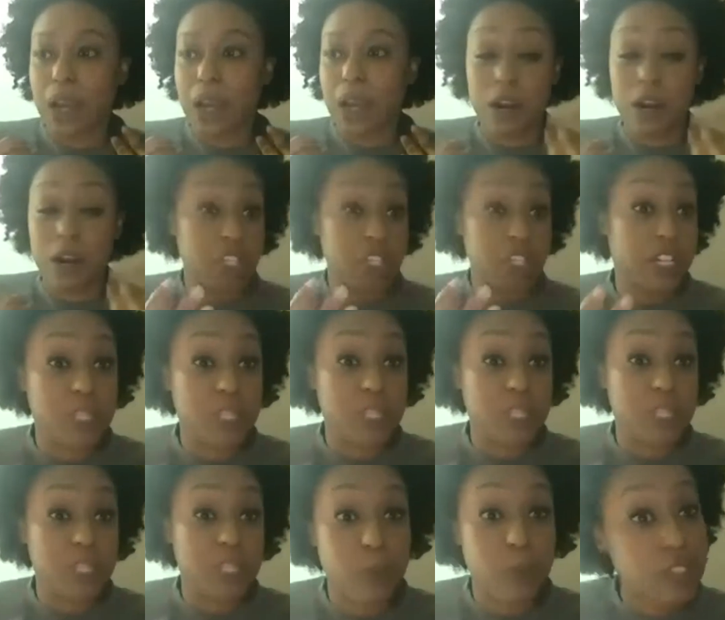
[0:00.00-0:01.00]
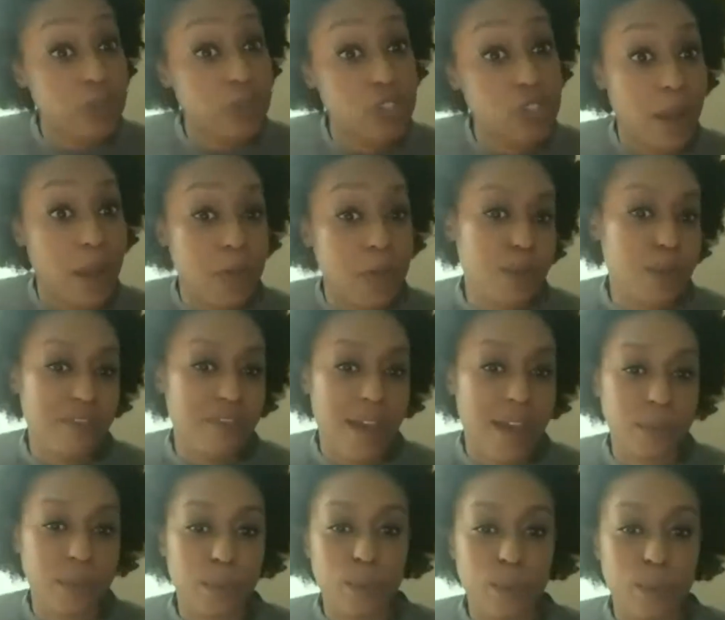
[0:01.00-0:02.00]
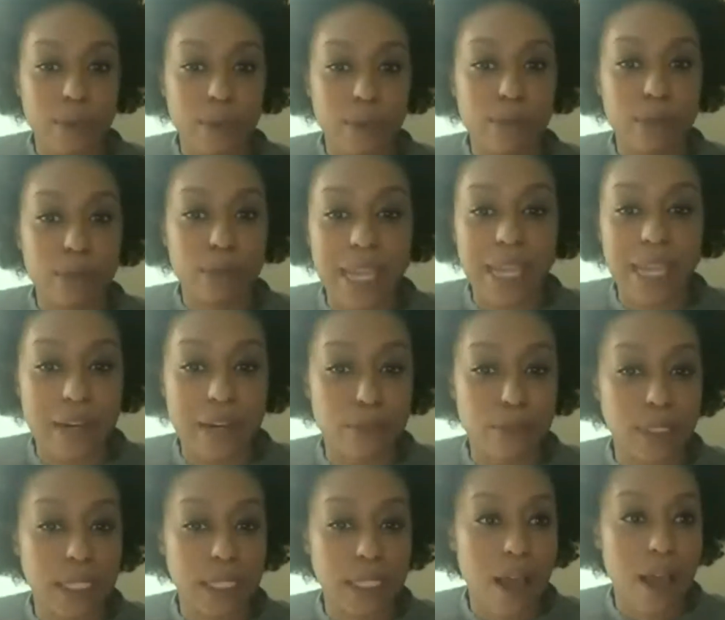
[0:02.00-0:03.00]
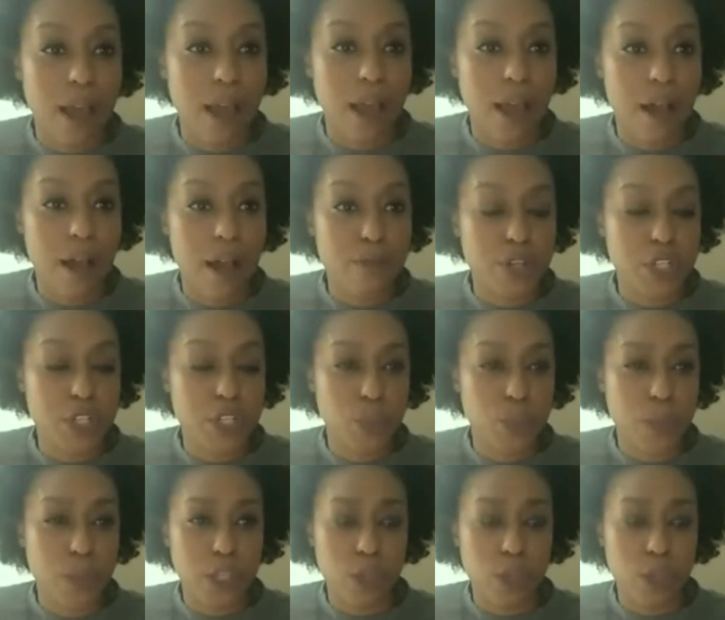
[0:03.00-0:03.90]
espresso shot, which we found we really kind of really love when you